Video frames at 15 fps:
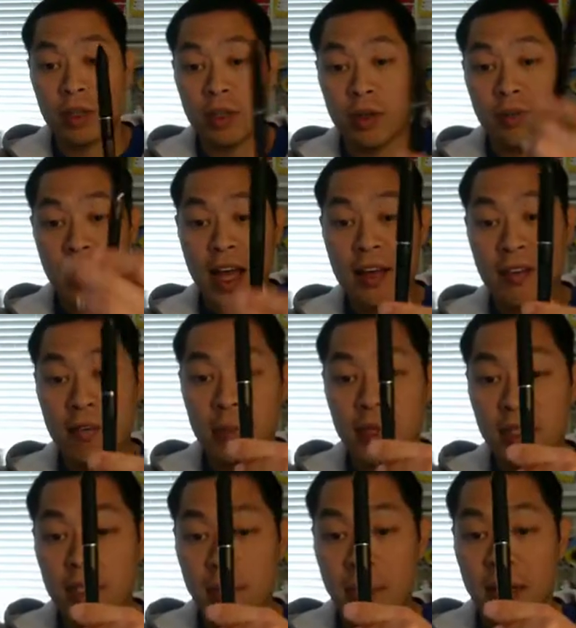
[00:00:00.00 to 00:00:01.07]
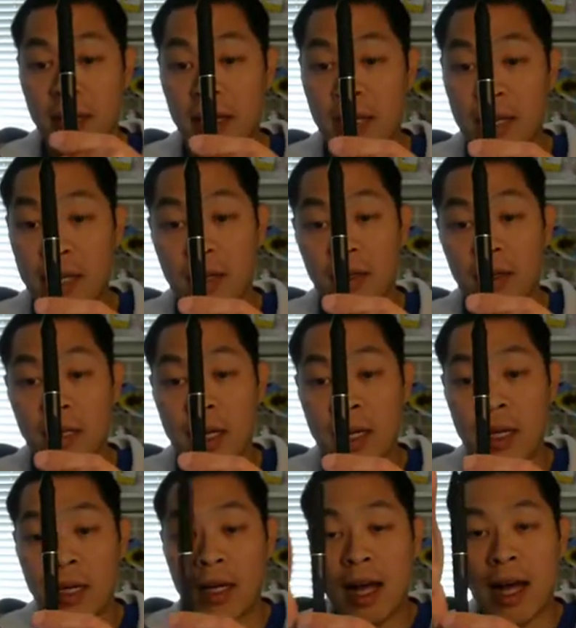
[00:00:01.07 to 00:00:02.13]
So if I have a piece of pen here,
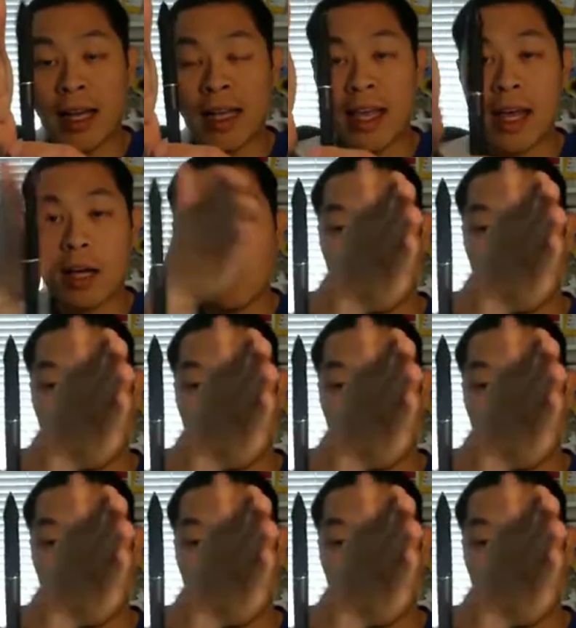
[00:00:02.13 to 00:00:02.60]
I can't